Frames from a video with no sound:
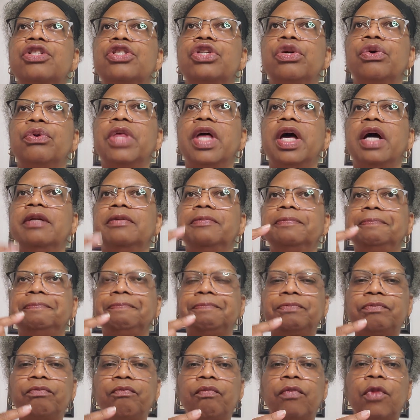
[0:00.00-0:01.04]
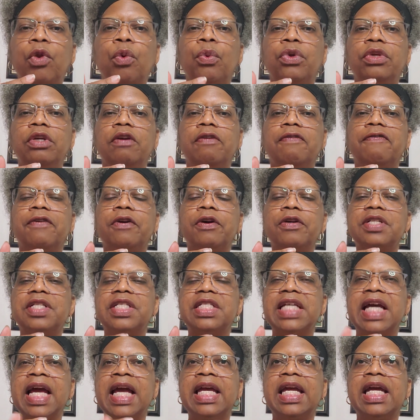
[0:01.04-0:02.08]
so that when you first
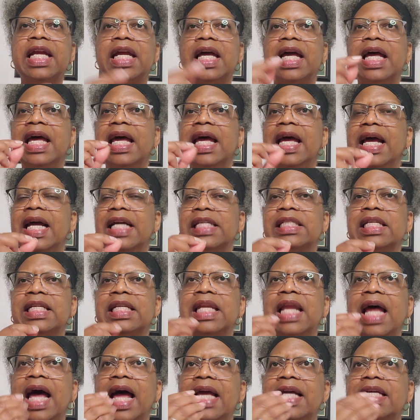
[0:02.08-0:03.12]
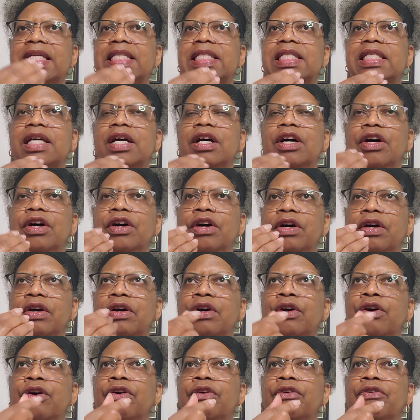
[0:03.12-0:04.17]
take it, it's a nice,
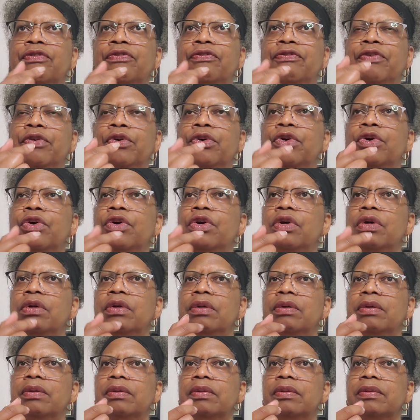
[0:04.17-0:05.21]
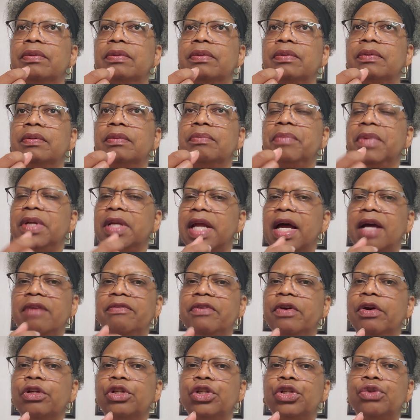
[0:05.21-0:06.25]
full, but not
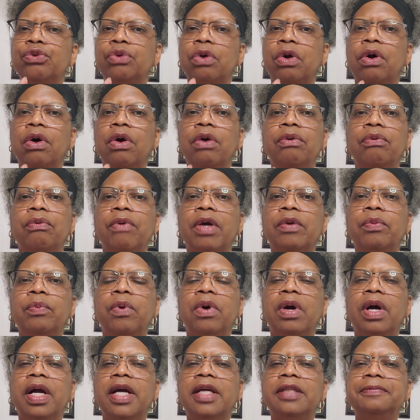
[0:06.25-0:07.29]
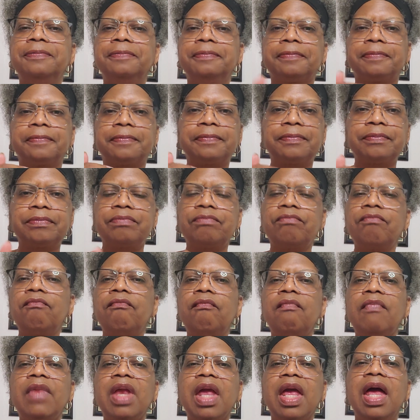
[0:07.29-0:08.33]
very strong red wine.
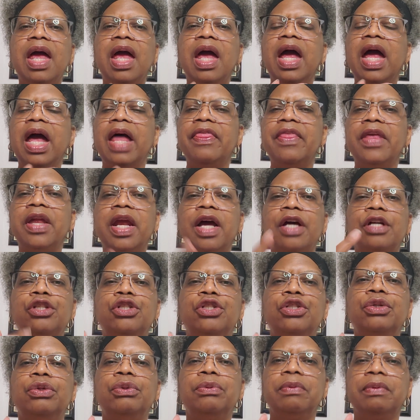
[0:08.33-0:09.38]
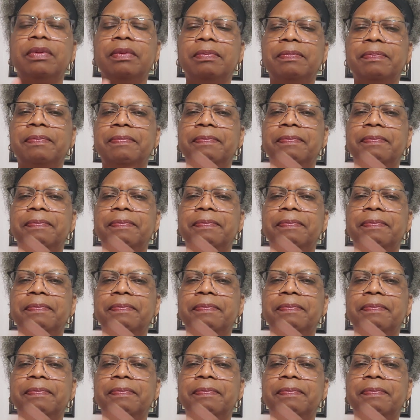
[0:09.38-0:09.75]
And then as you